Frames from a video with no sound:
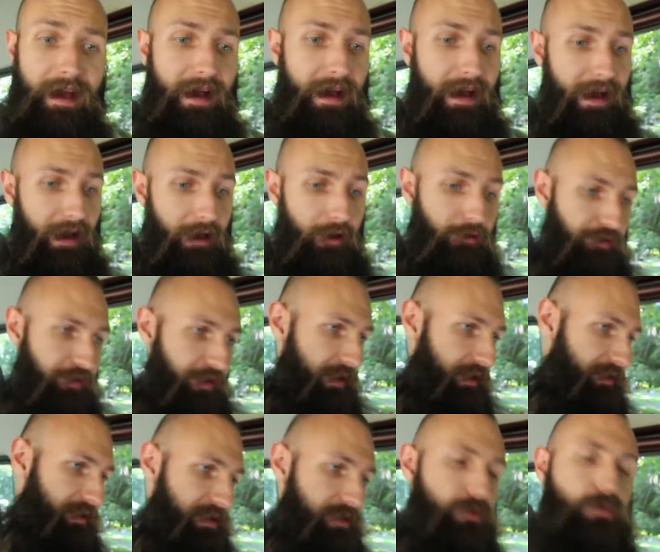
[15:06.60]
I don't
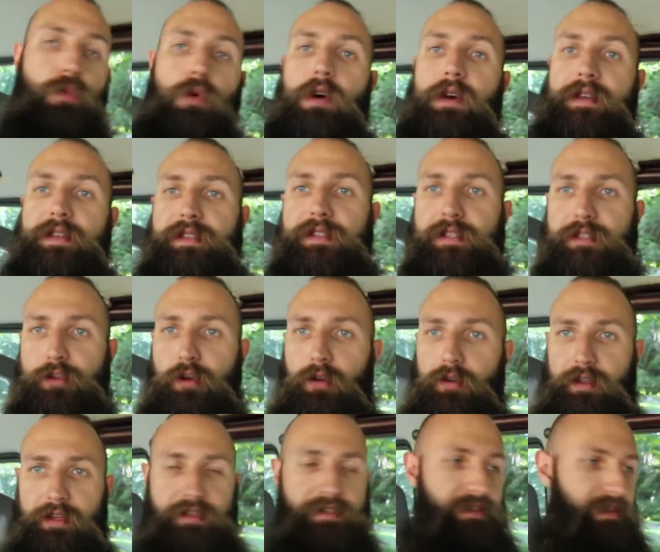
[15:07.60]
think this was
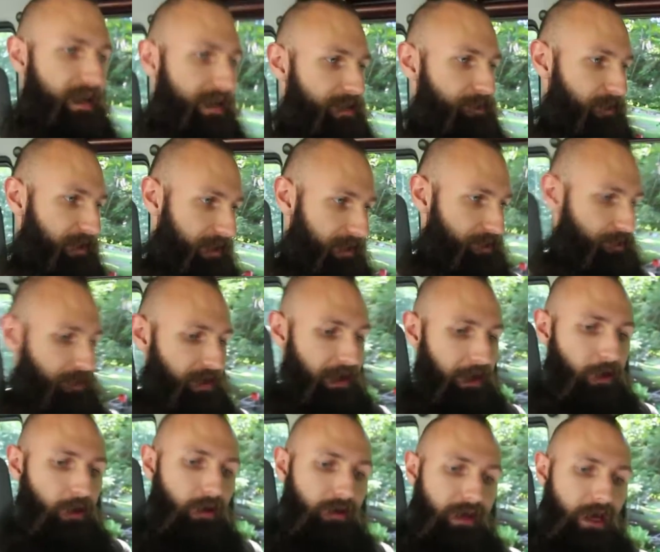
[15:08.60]
sold in the States, because when I
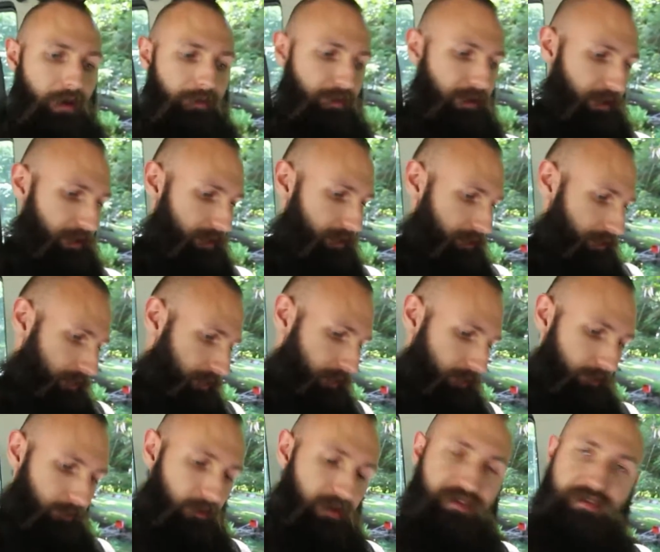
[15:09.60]
called up
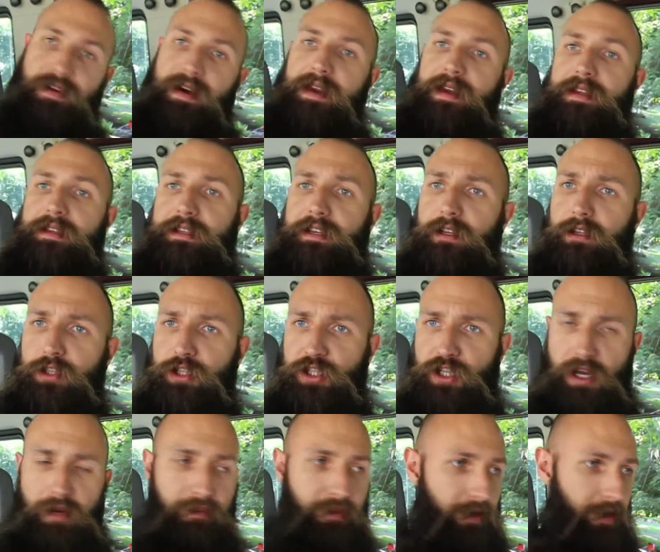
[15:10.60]
Volkswagen
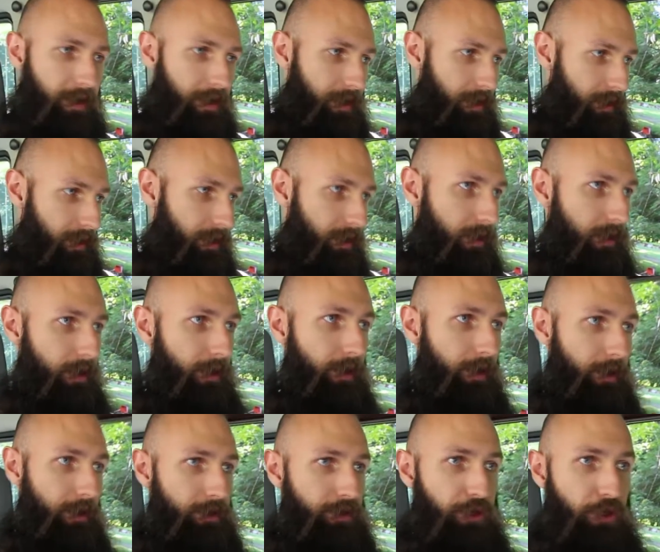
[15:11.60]
dealership
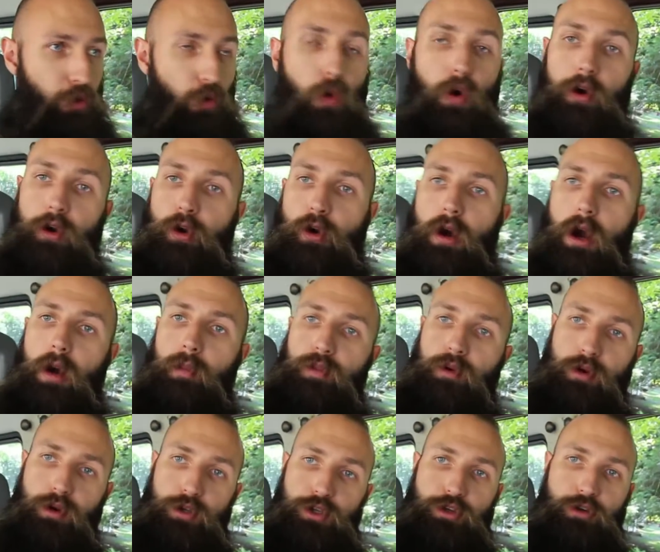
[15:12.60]
to order
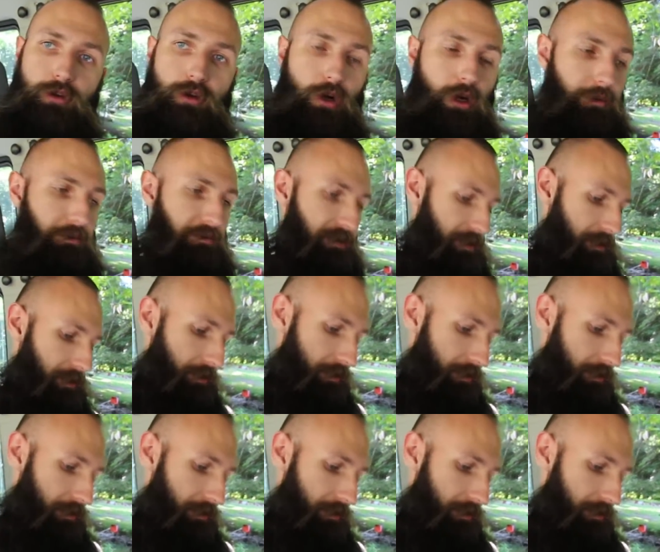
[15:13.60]
upper control arms,